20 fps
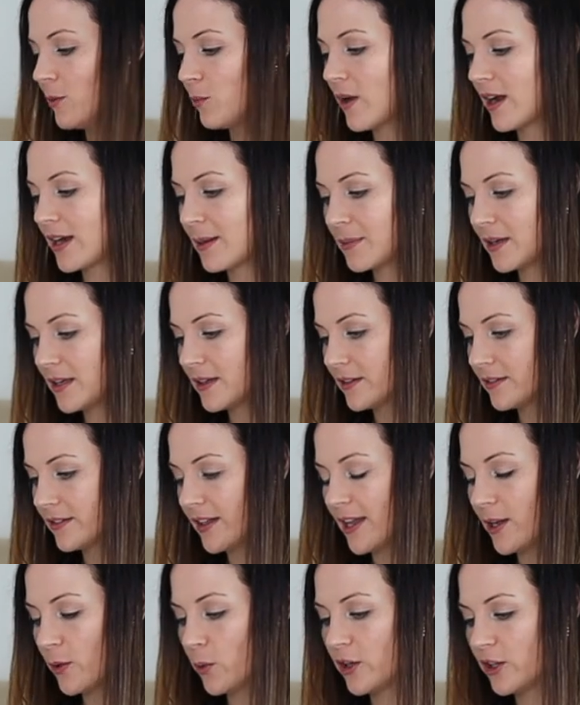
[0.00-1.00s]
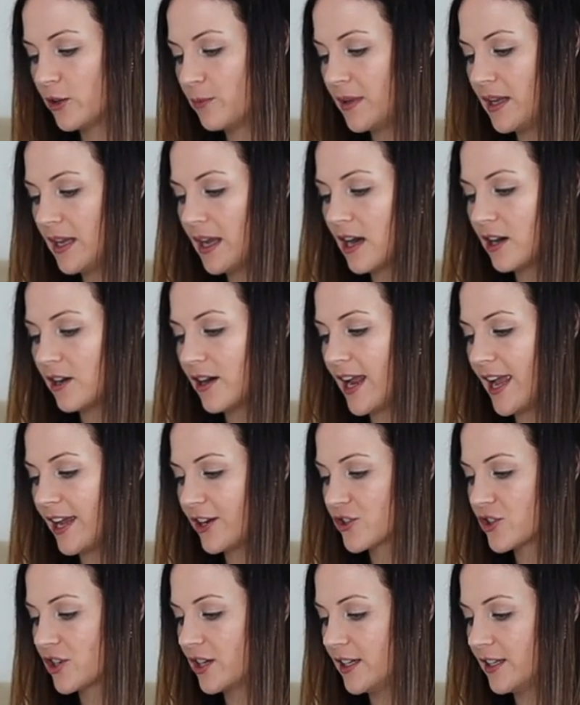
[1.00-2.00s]
what I'm gonna take with me are
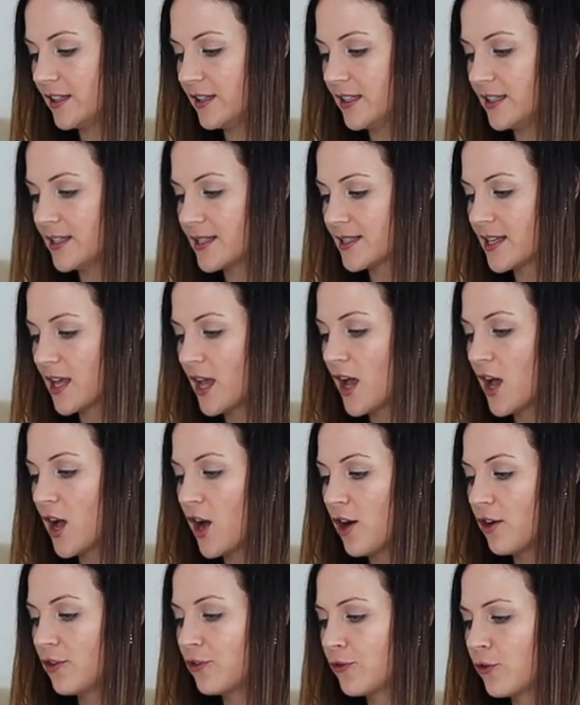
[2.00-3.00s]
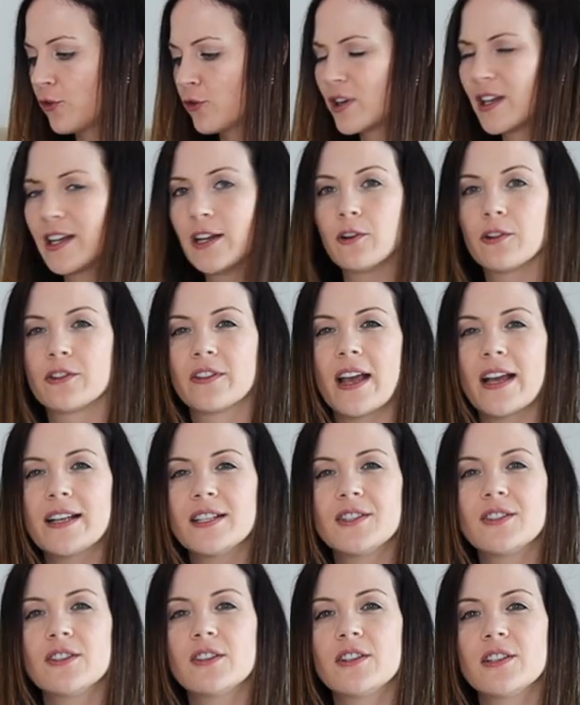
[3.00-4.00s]
actually these four little
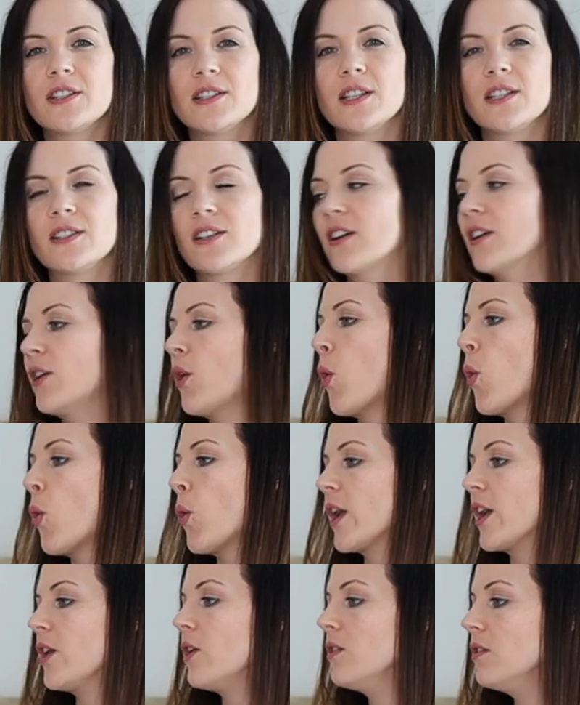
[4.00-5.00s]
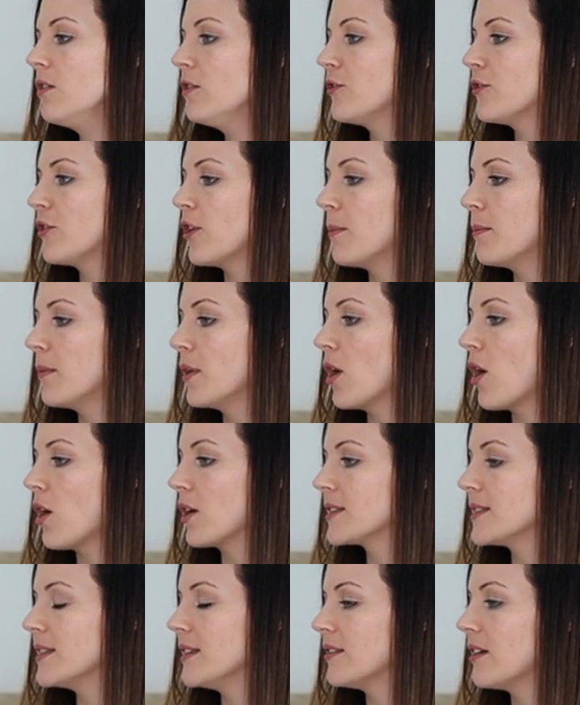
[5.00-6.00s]
testers. These are oil from
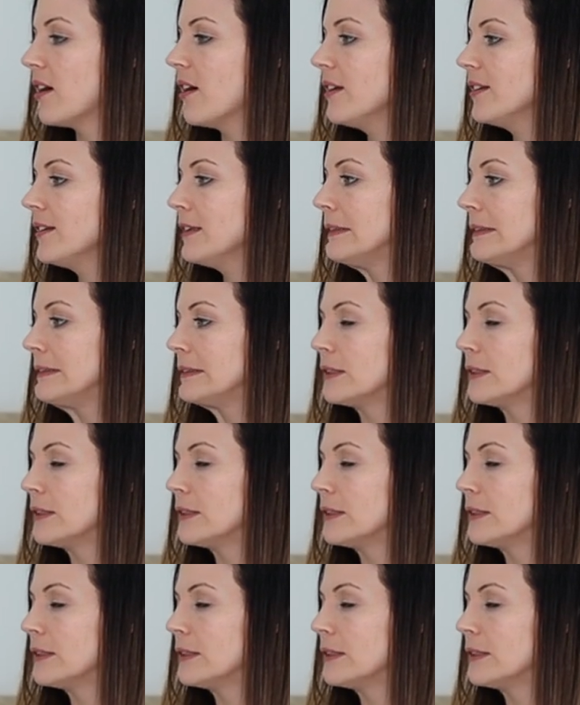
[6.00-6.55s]
L'Occitane.